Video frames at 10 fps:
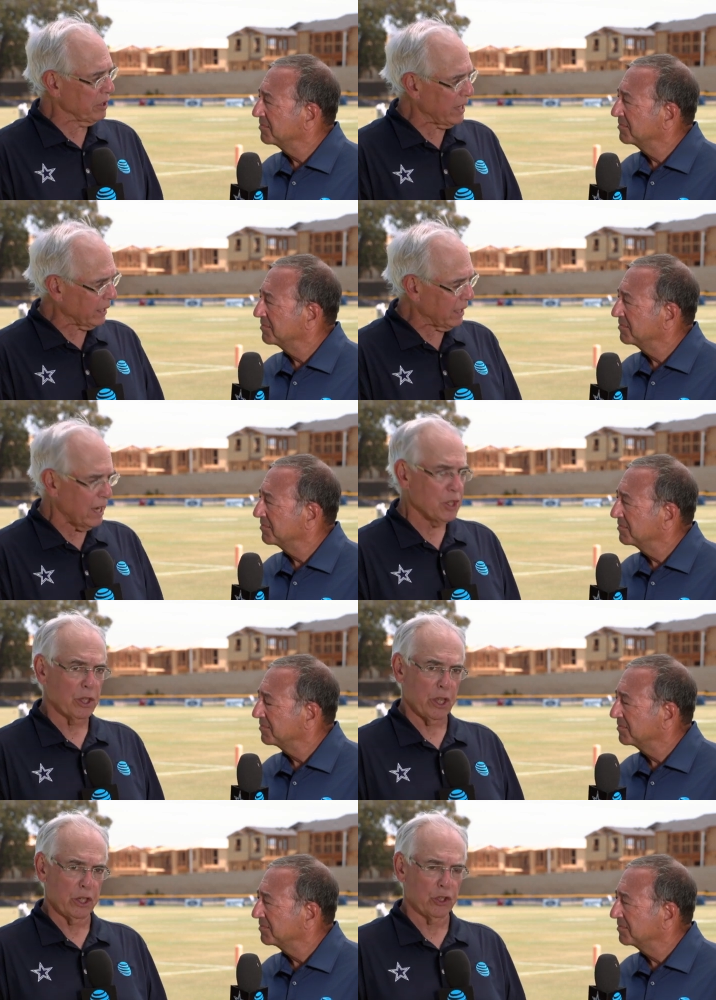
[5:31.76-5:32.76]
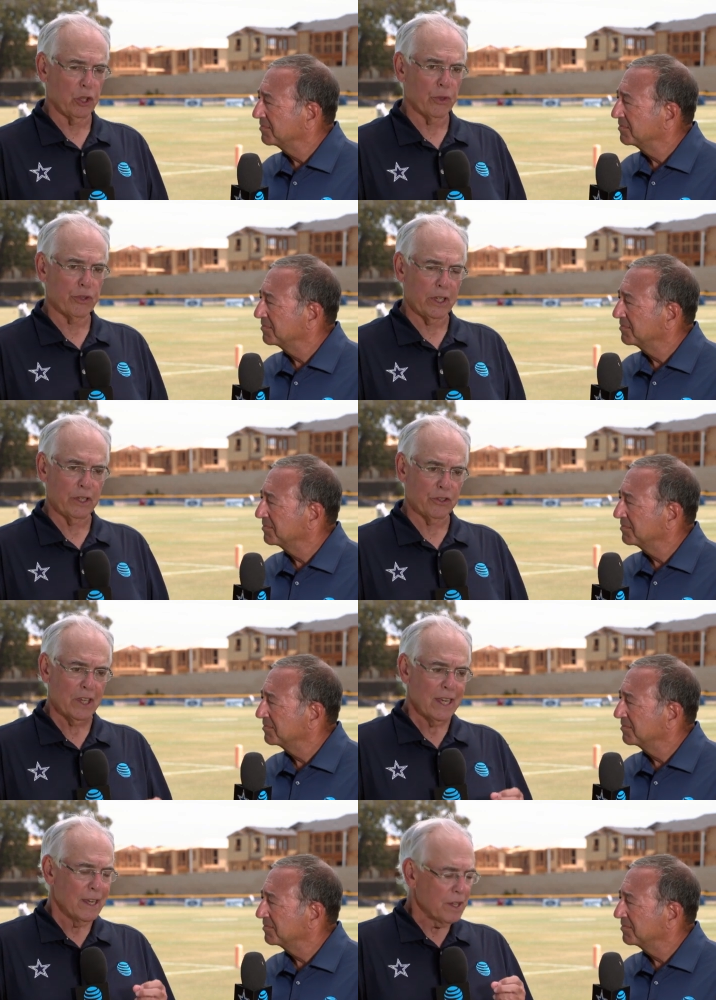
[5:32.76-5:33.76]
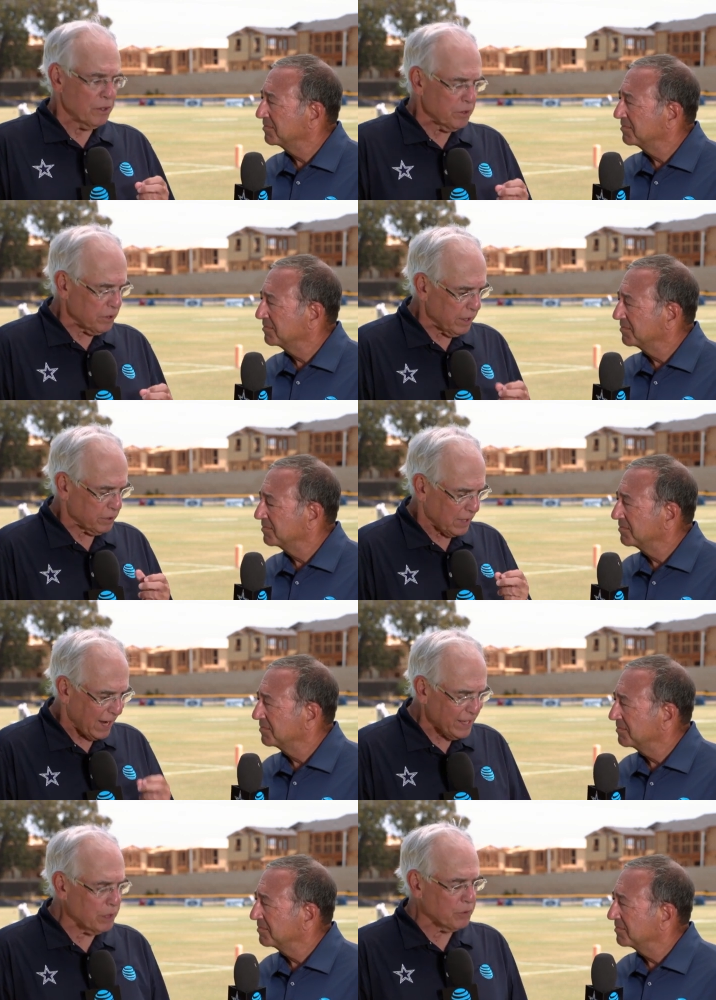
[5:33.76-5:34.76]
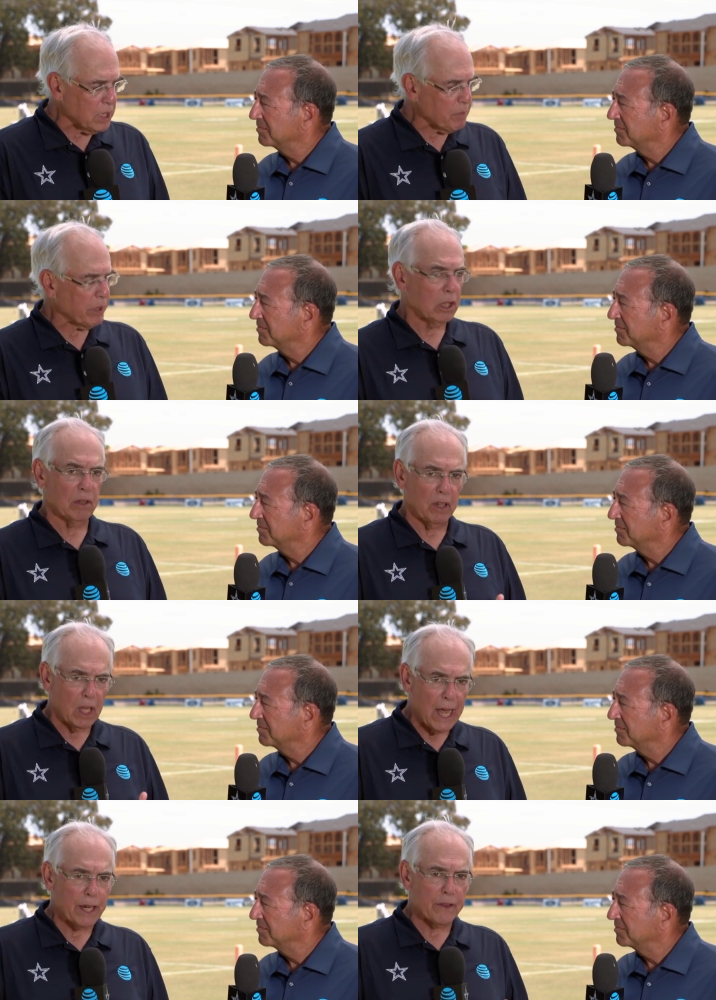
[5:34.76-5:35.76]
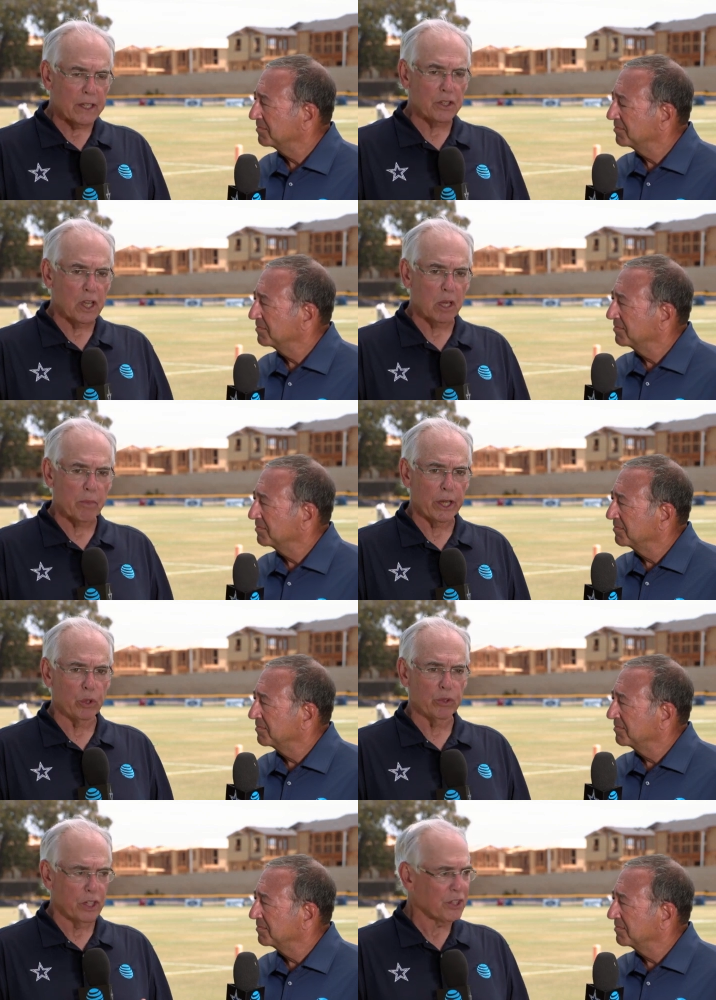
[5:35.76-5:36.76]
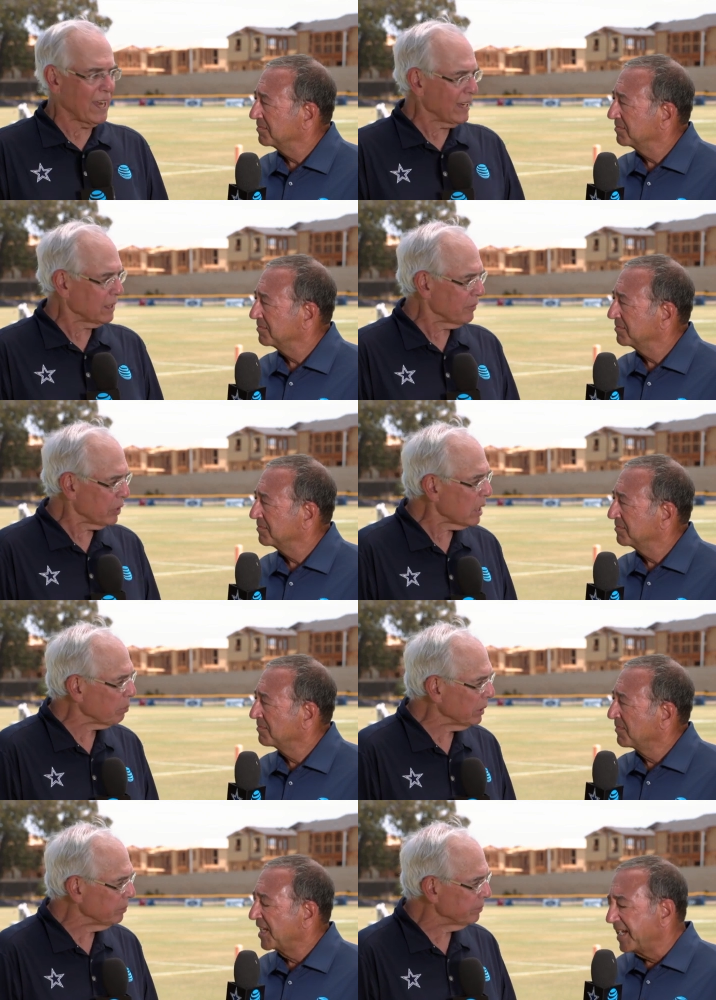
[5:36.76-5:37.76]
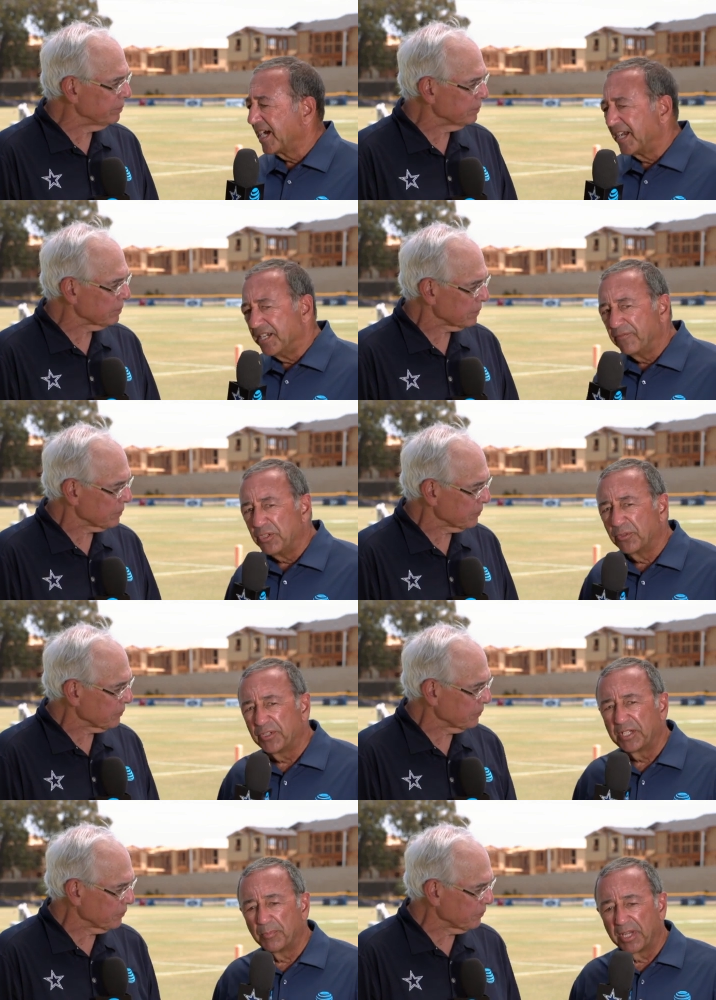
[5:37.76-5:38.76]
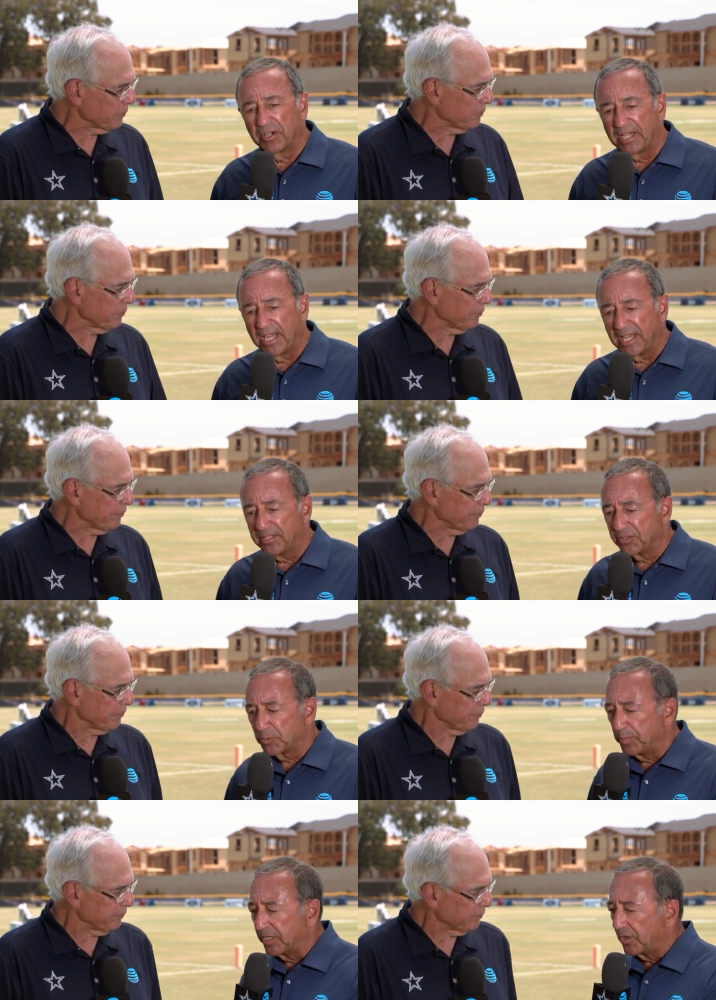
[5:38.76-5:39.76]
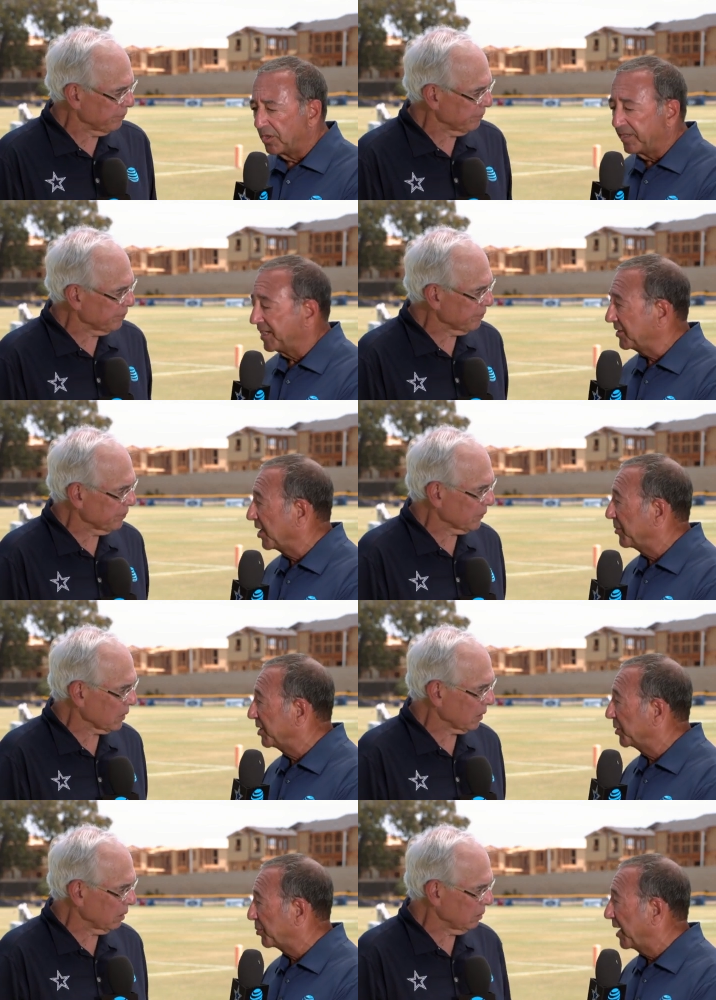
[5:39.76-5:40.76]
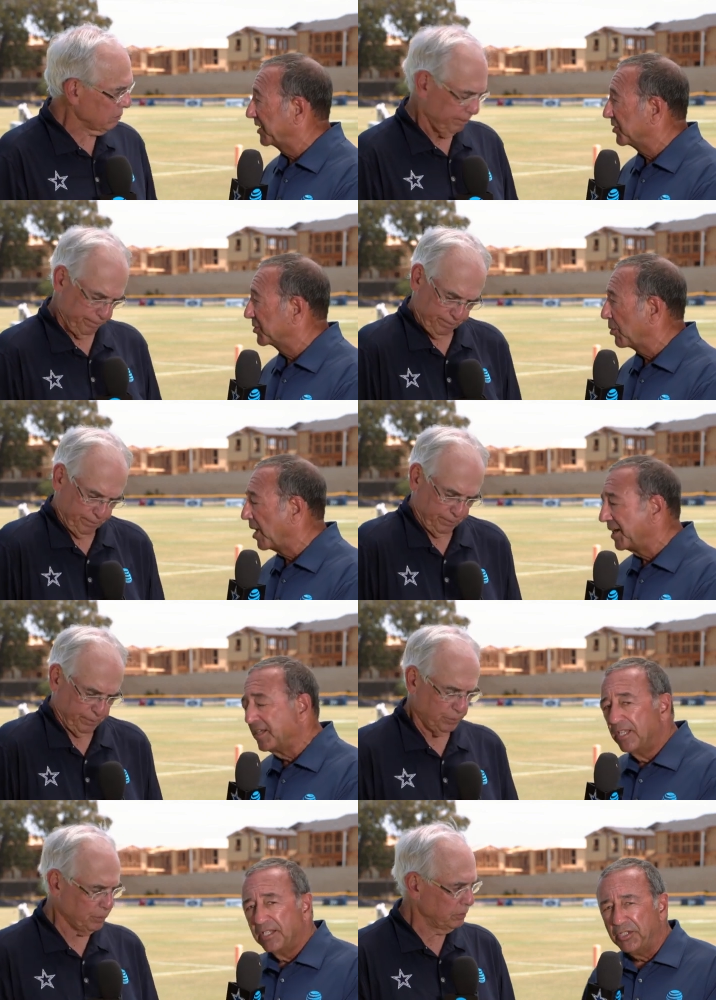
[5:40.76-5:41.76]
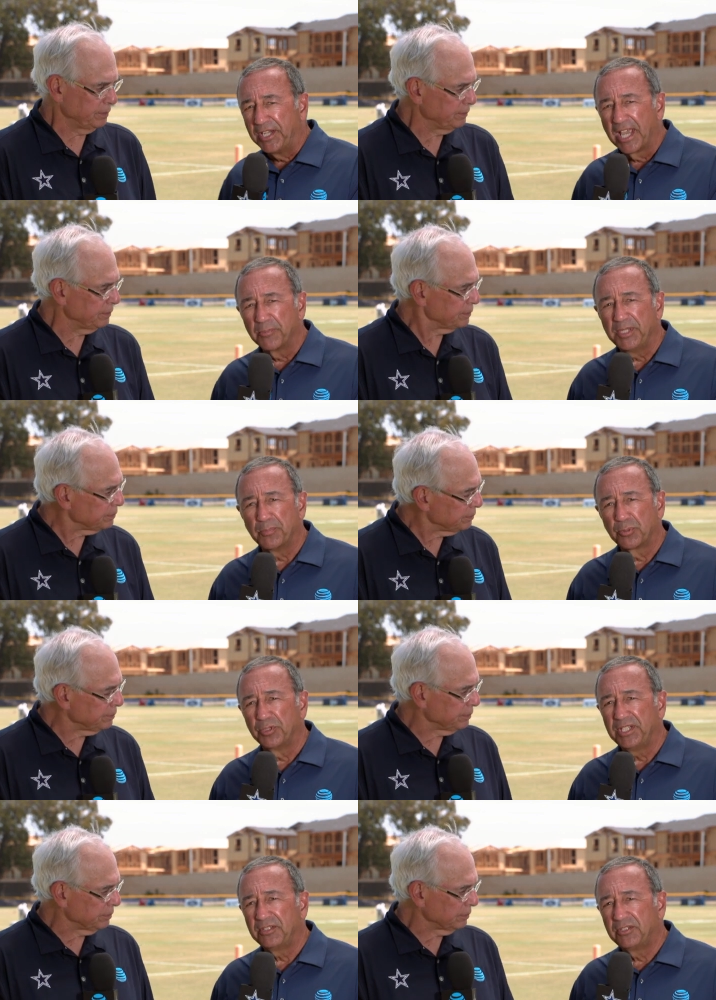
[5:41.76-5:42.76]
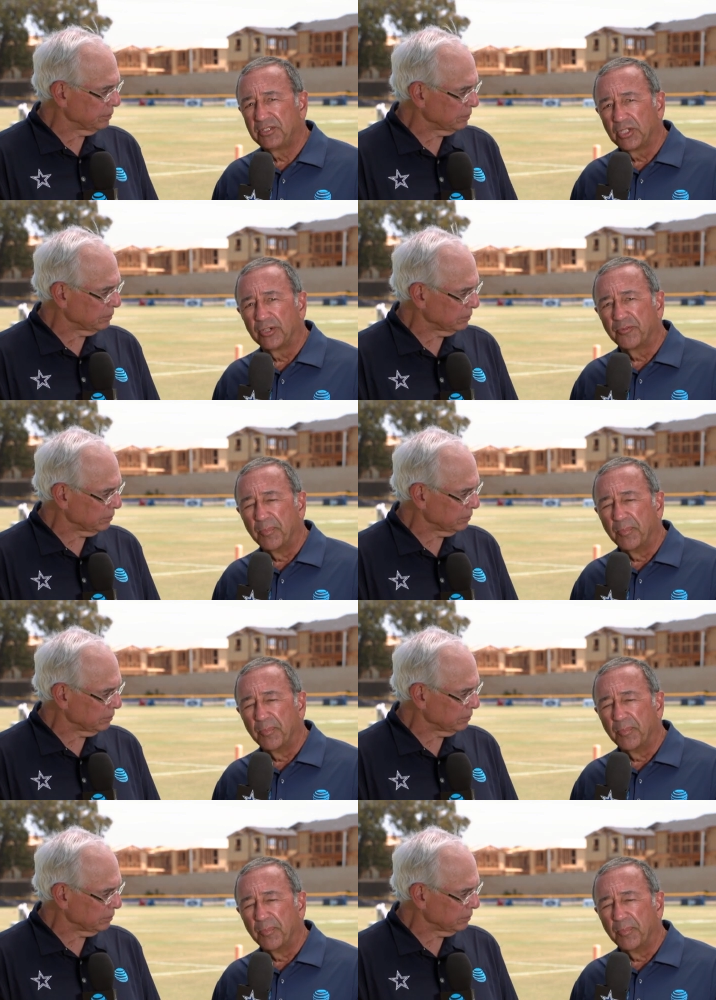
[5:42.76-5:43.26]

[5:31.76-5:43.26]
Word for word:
Speaker 1: and the dedication that he shows is is kind of typical of a lot of these young men who just can't give it up.
Speaker 2: Yeah, and if you think about a guy that spent all that time on the practice squad, you got to be pretty tough